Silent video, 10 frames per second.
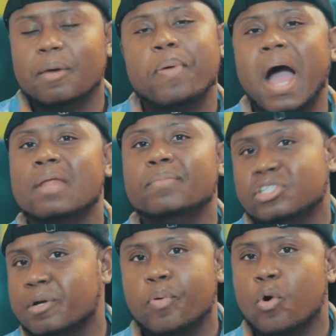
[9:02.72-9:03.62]
The problem is
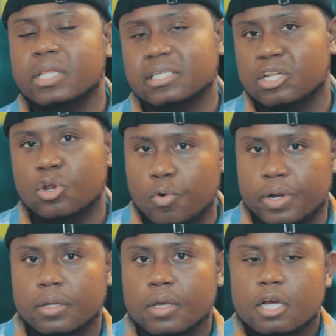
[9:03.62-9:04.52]
the poor doesn't know
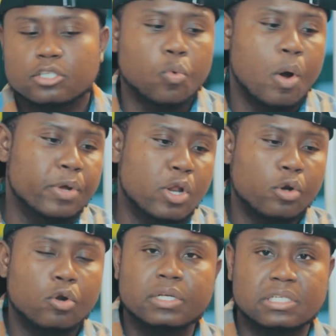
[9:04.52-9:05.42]
it. So when we
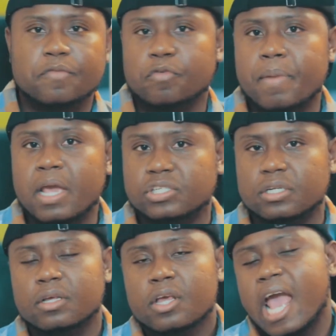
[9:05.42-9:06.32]
don't know this information,
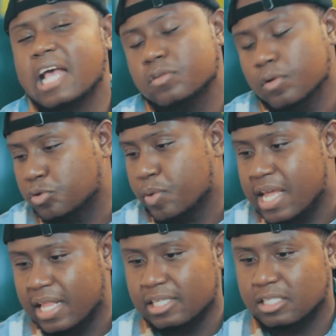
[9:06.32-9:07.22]
as soon as we
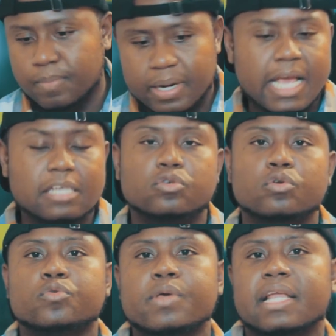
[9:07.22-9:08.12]
get this money, as
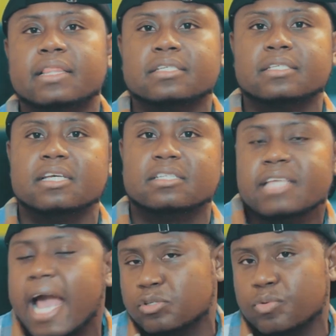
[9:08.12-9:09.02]
soon as we get this
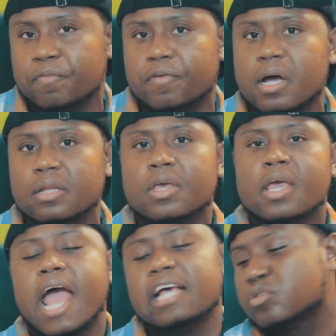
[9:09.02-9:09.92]
tax refund,
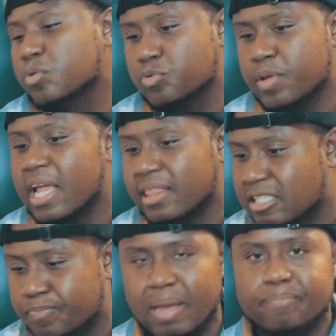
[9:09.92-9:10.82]
as soon as we get
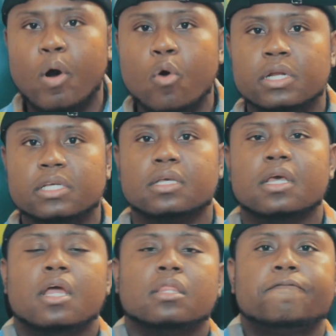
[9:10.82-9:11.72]
this big bonus,
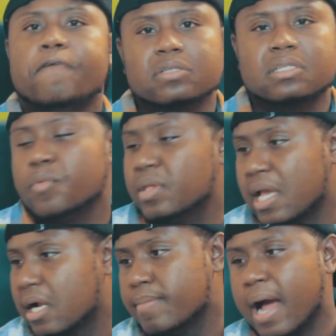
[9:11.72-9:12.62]
the first thing we
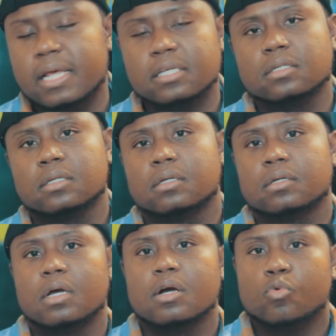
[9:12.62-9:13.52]
think about is
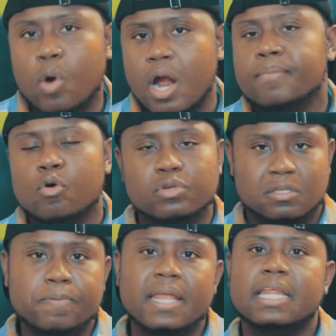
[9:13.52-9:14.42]
where I'm going to
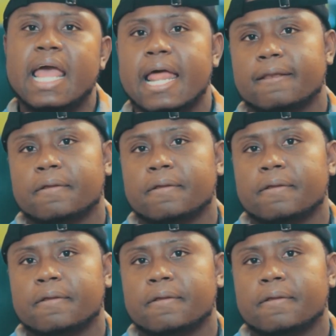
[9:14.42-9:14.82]
spend it at.